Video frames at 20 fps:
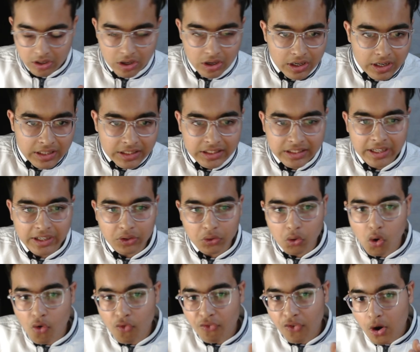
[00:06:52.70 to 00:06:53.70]
Instead,
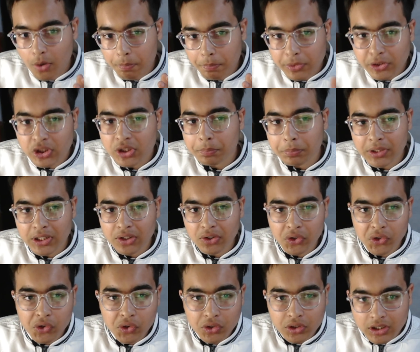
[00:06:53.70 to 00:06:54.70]
go for bishop take
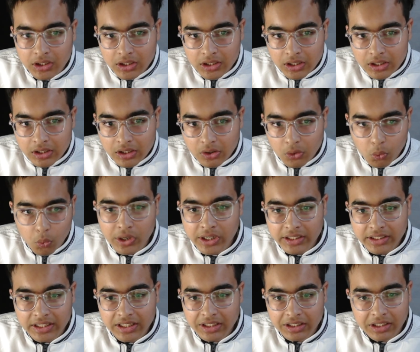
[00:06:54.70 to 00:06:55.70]
rook, queen
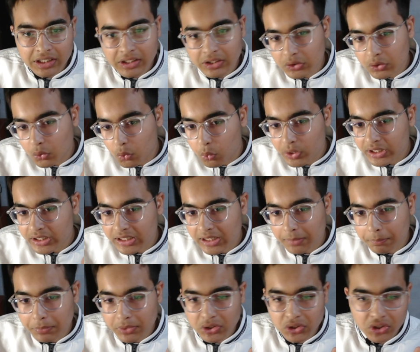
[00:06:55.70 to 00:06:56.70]
take it, queen
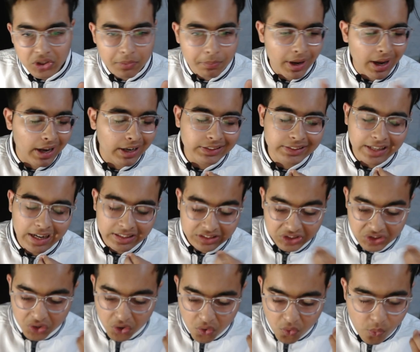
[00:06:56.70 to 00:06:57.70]
take bishop, and
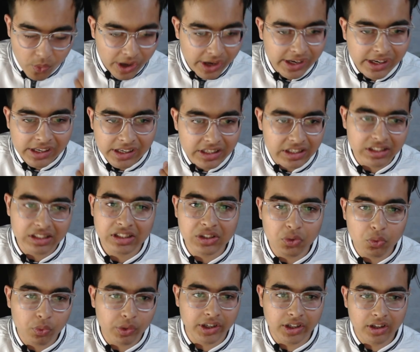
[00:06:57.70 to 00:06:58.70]
that's a very easy
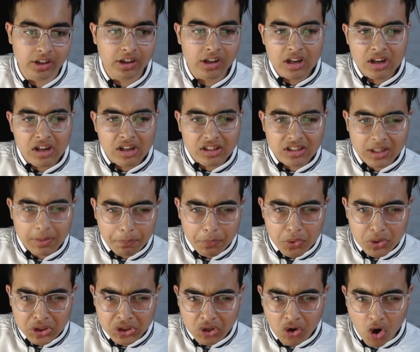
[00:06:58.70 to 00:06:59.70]
win.
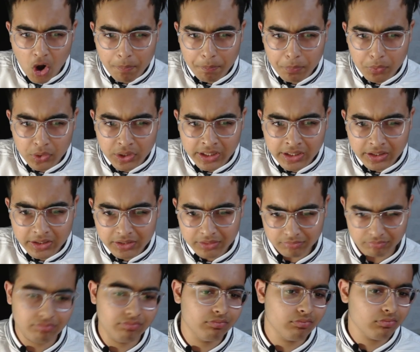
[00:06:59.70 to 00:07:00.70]
Suppose your opponent
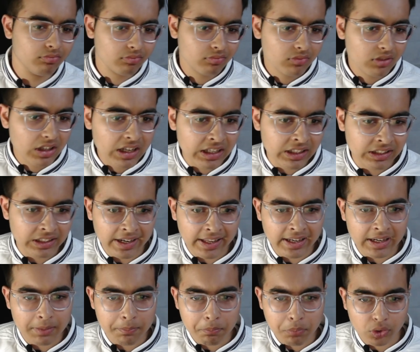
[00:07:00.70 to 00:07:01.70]
is
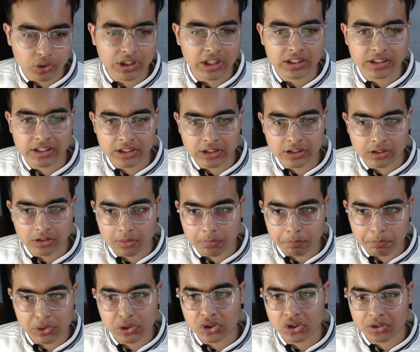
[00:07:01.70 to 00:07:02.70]
like protecting the
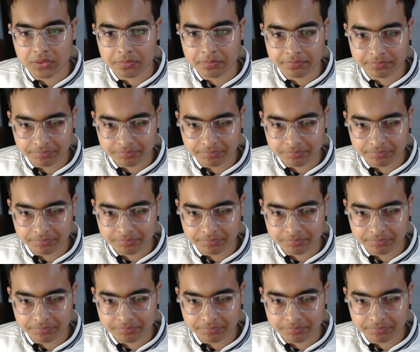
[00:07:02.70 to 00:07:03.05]
bishop,